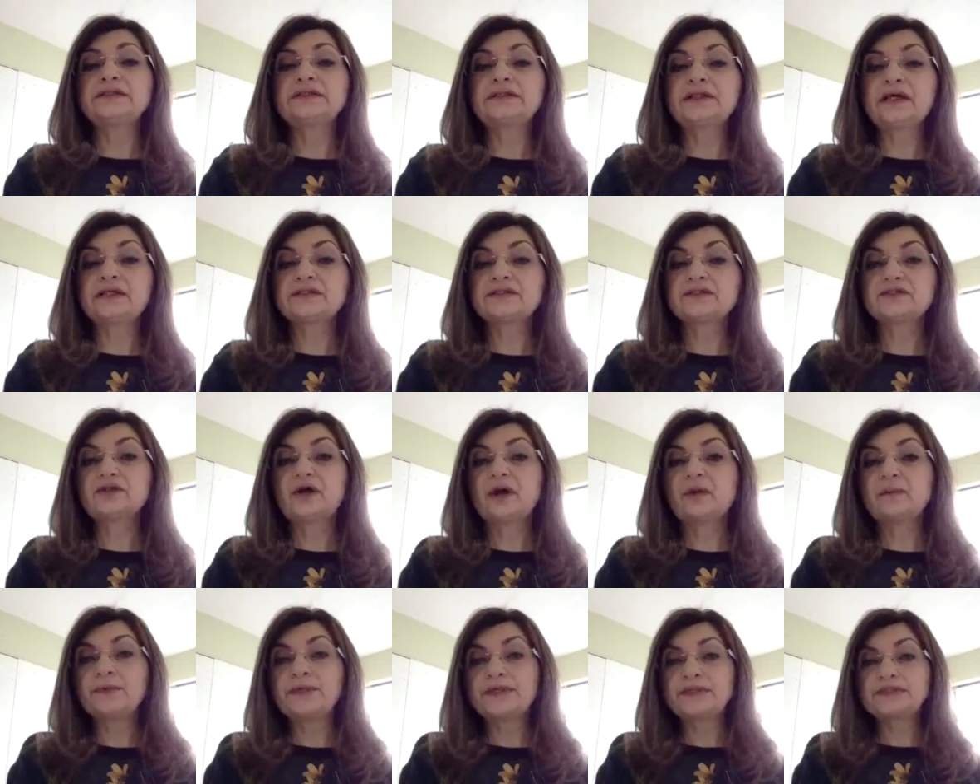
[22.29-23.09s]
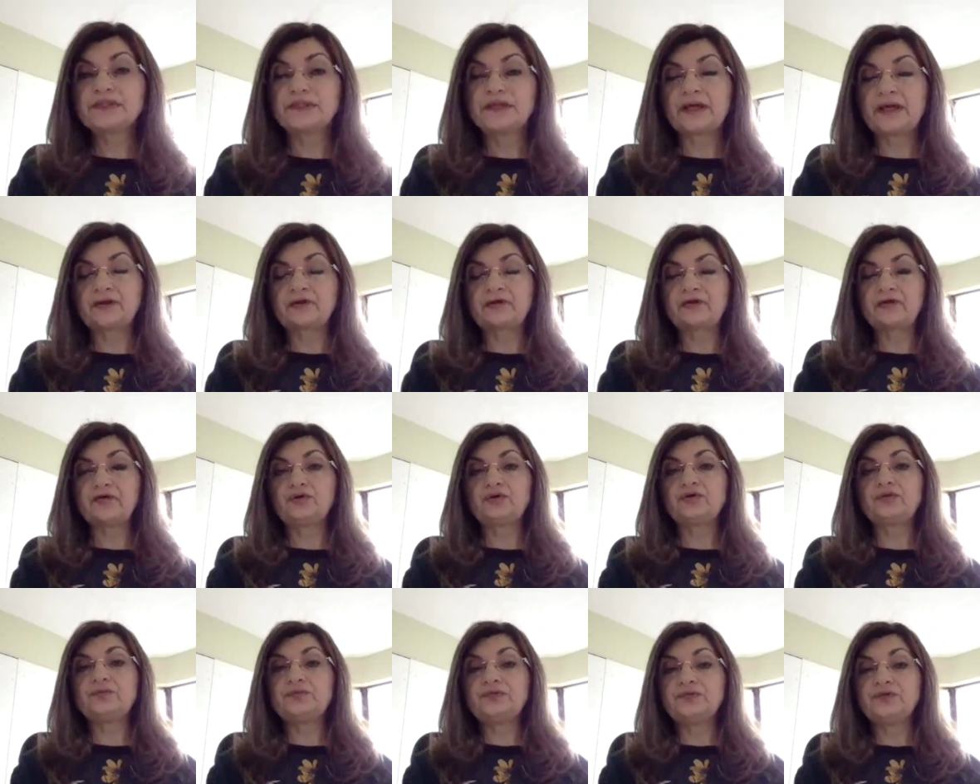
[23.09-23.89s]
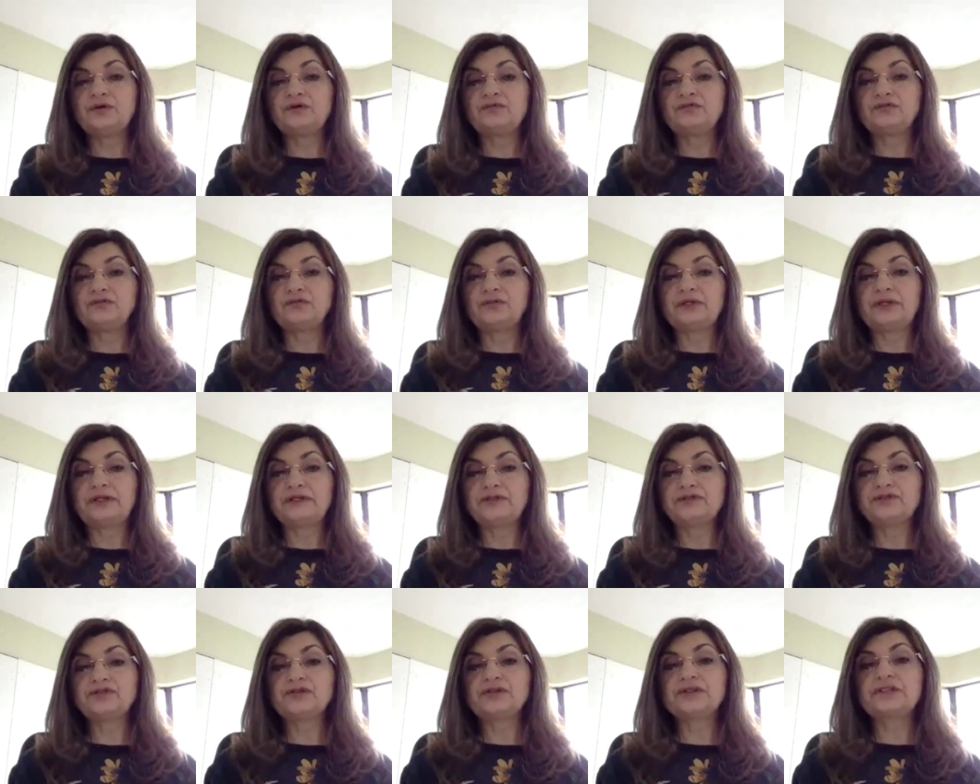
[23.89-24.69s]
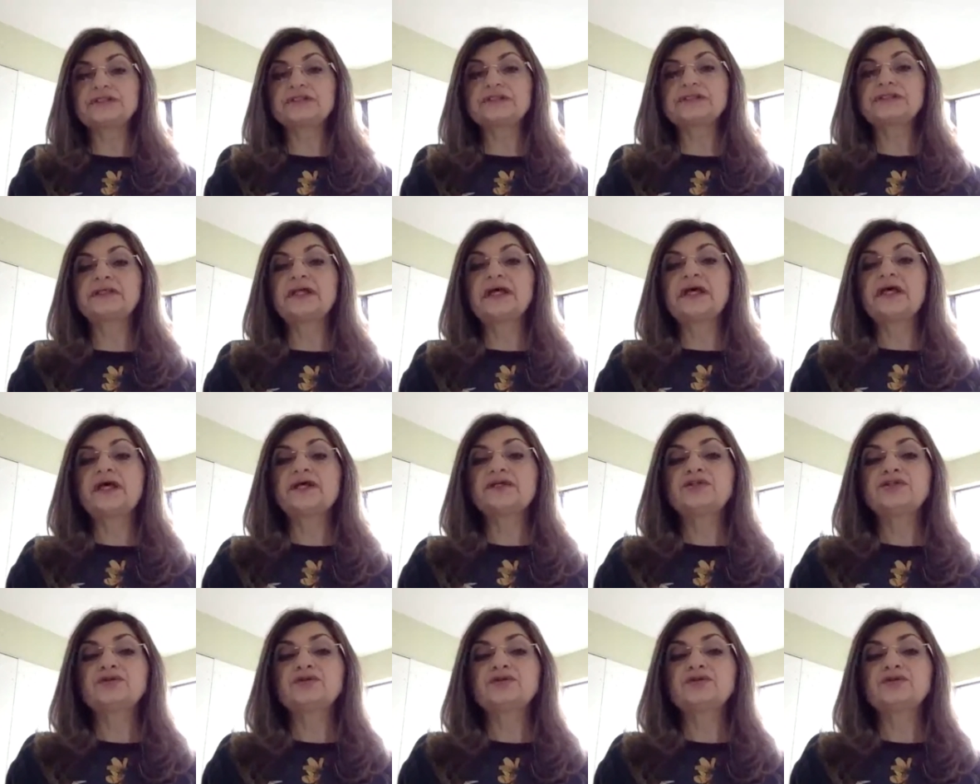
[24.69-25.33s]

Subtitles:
discuss topics that could be of your interest.